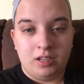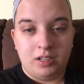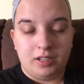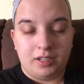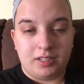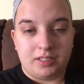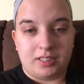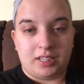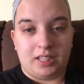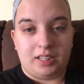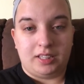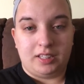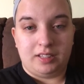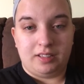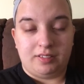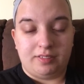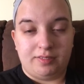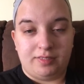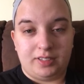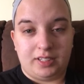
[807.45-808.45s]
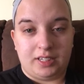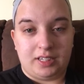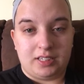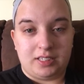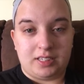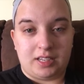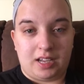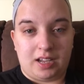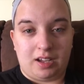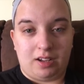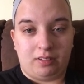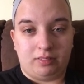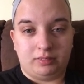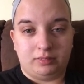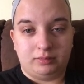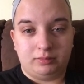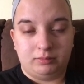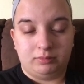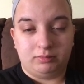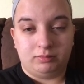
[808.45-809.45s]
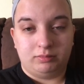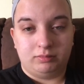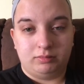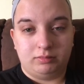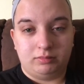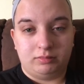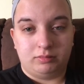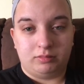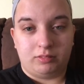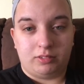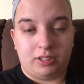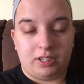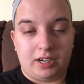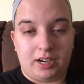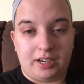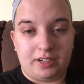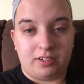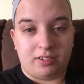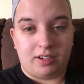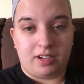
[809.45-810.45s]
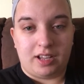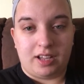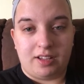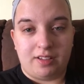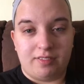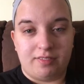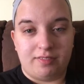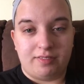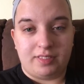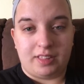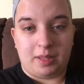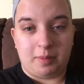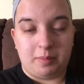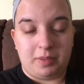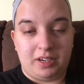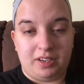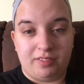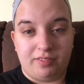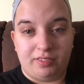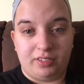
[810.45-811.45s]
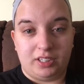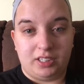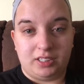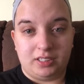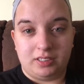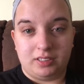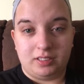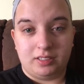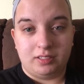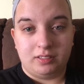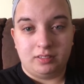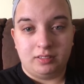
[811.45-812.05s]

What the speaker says: because I live in a town where I don't have that many friends.